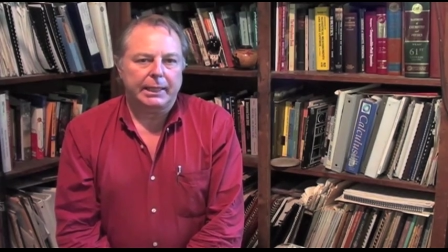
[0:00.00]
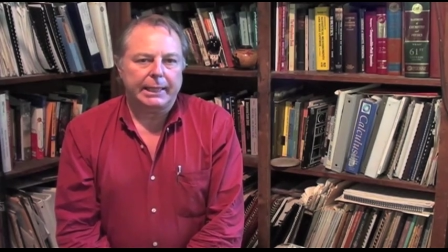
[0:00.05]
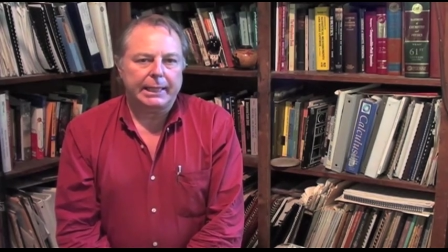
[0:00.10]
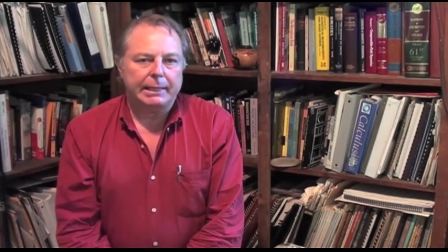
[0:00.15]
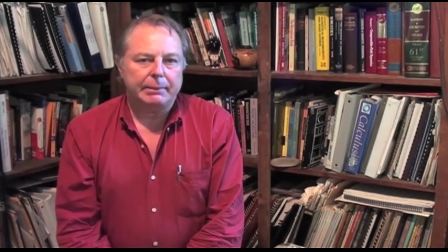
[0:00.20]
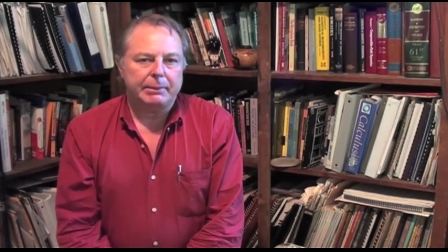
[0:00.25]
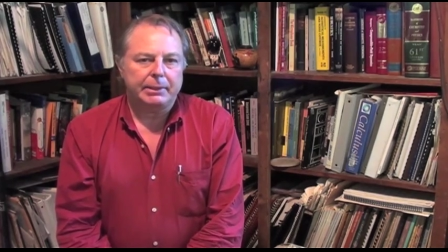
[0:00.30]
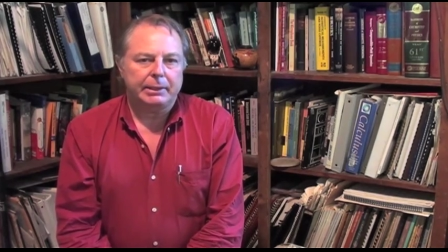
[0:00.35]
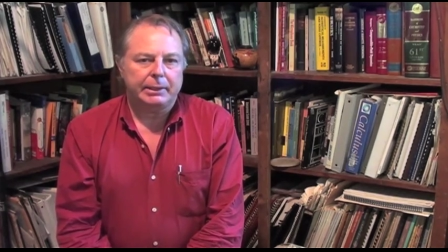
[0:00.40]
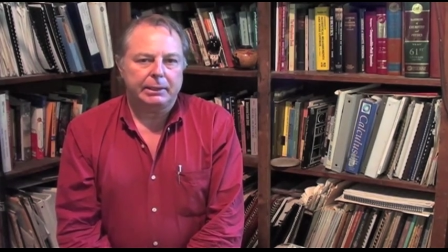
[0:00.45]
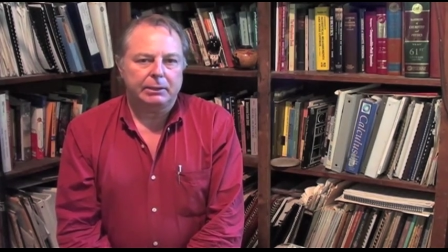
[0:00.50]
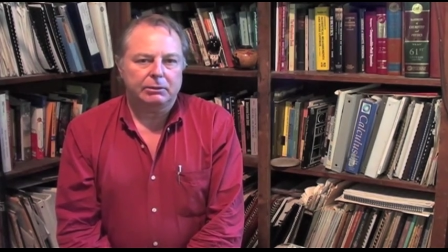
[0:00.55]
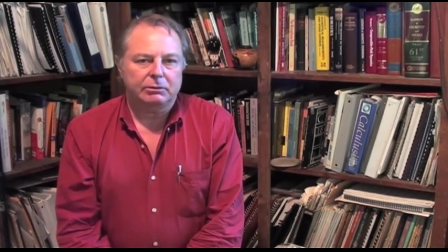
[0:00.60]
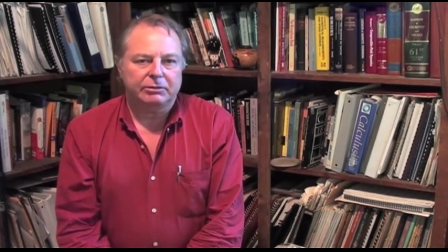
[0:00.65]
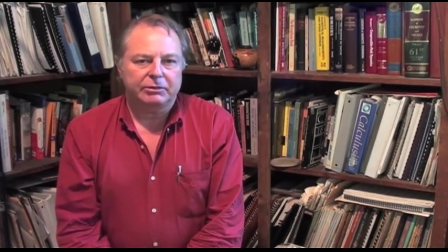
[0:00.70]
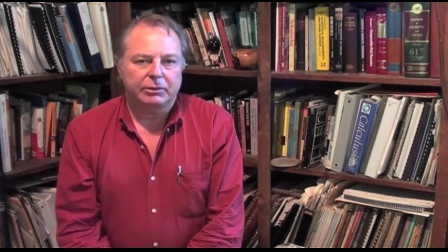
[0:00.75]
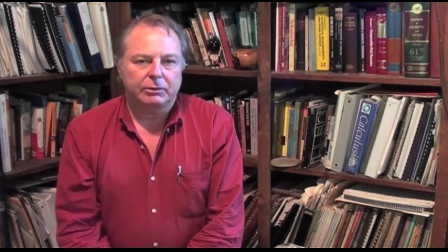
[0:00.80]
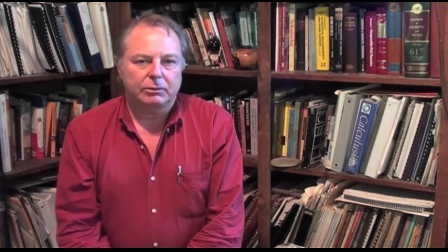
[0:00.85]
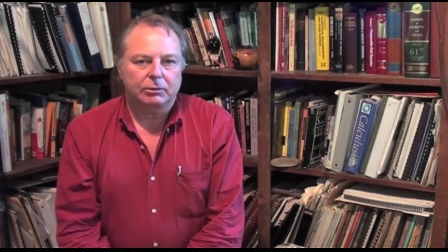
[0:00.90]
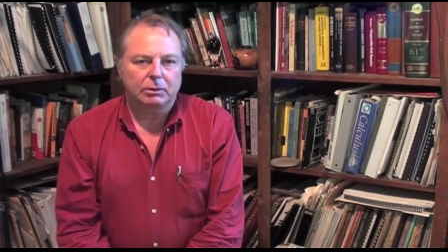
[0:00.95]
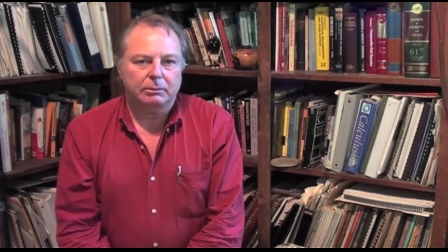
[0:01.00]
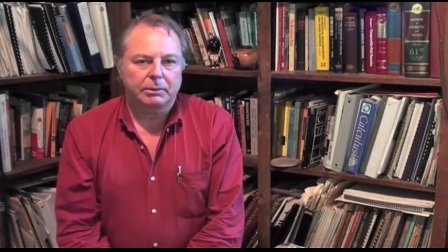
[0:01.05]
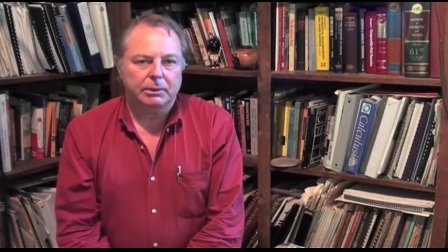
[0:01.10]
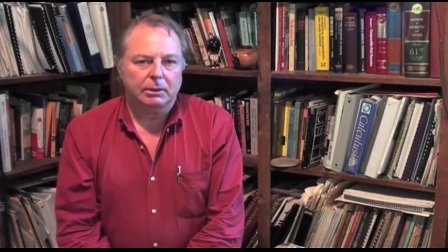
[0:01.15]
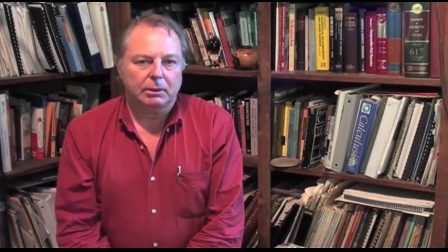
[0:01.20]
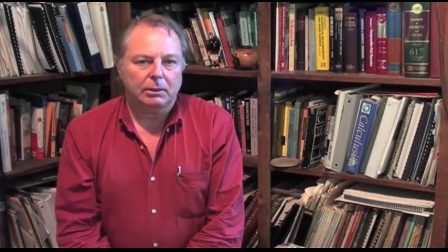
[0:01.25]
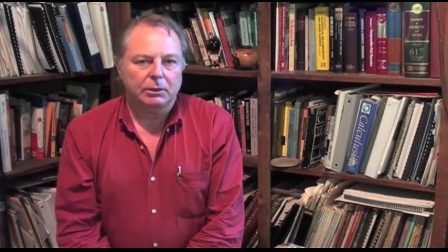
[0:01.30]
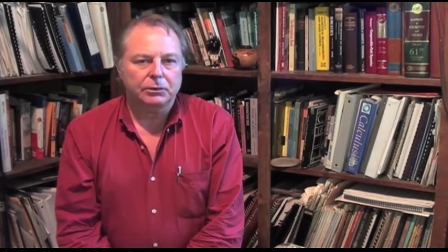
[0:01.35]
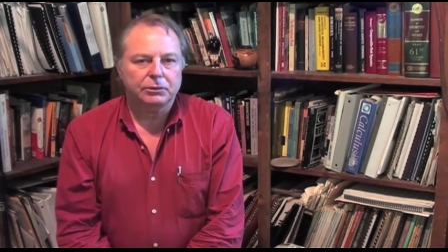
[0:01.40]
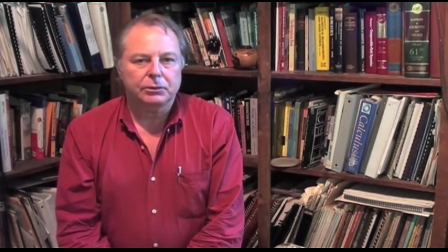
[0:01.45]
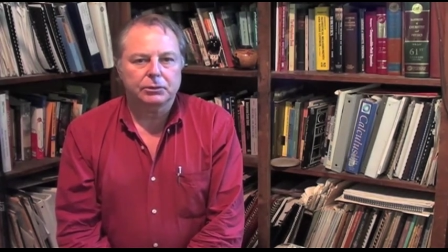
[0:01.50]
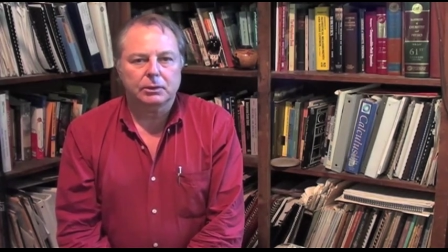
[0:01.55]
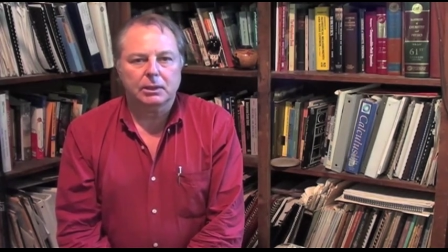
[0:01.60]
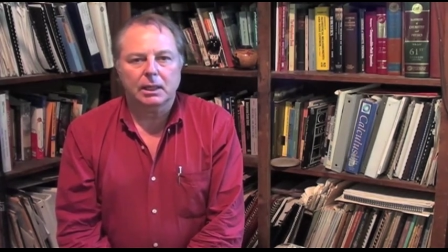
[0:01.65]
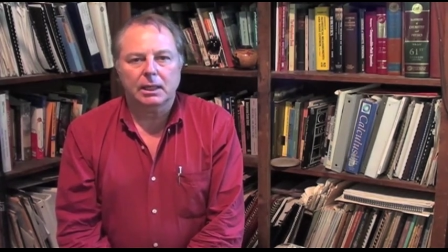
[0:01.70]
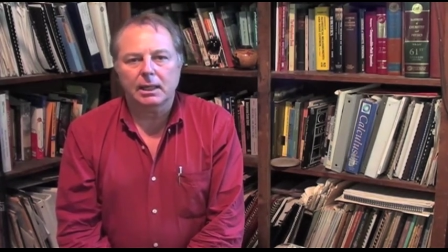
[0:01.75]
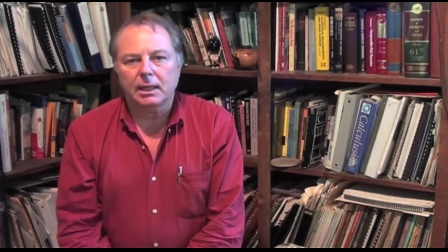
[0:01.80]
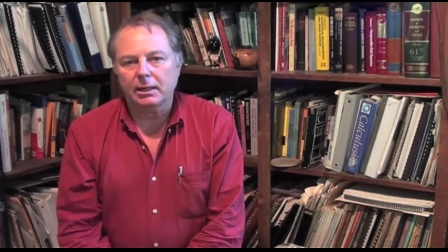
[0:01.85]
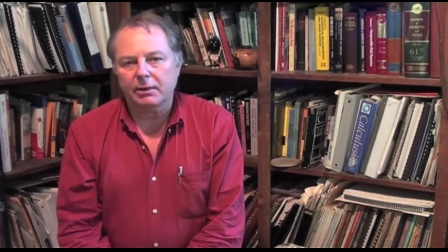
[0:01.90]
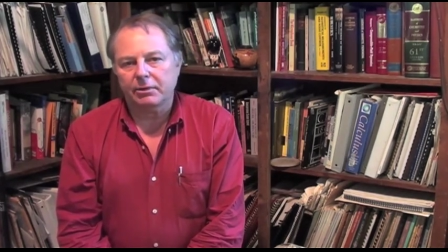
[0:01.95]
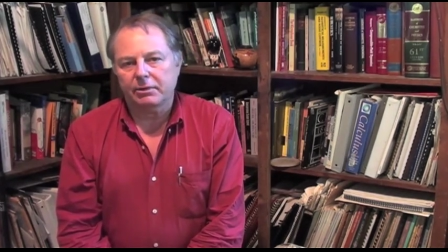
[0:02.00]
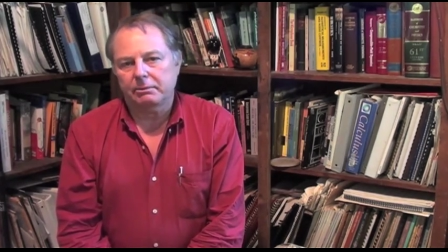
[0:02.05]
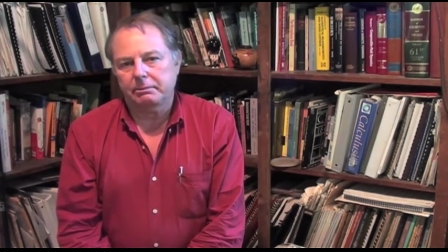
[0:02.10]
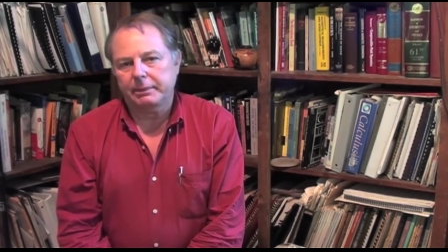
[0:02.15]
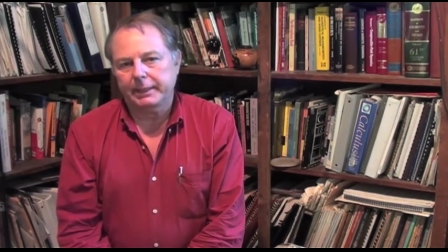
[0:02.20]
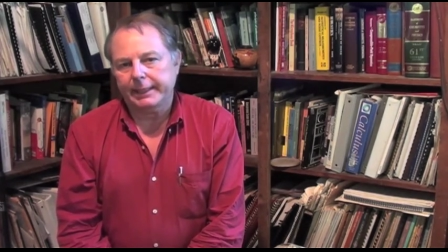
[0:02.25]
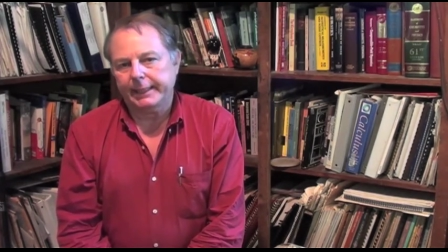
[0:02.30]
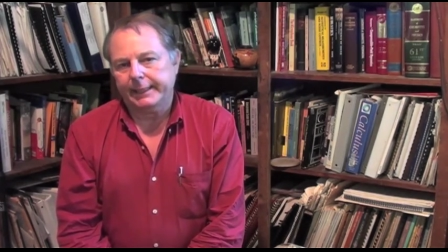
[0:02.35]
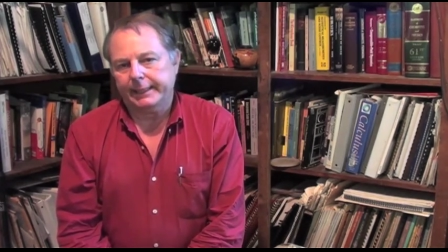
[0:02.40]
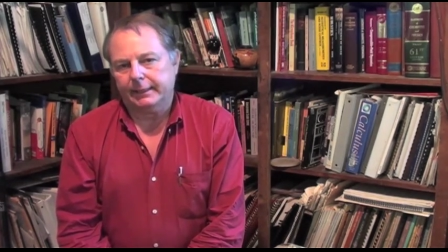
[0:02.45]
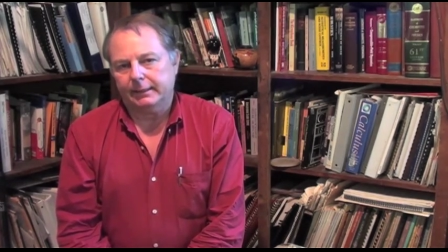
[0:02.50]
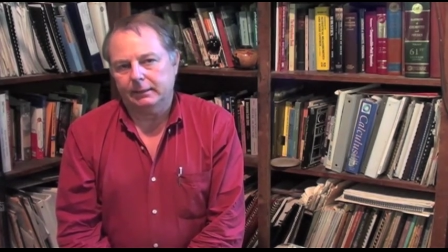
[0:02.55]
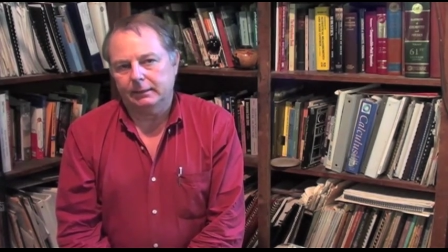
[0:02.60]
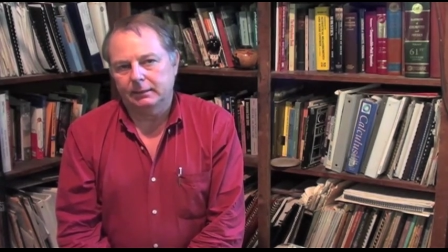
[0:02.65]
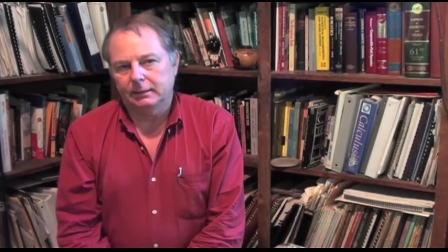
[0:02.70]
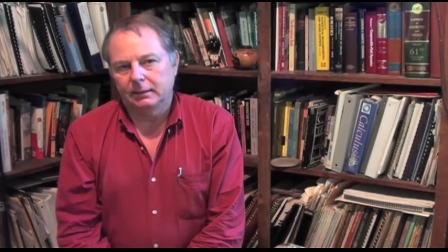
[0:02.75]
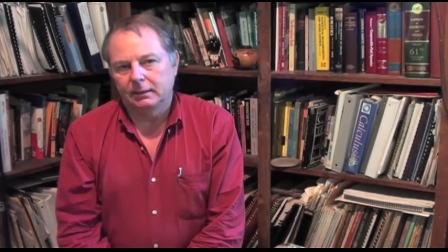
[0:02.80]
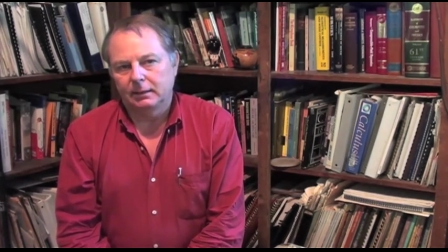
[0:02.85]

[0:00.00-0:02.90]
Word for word: aim their ears forward but also cock them back.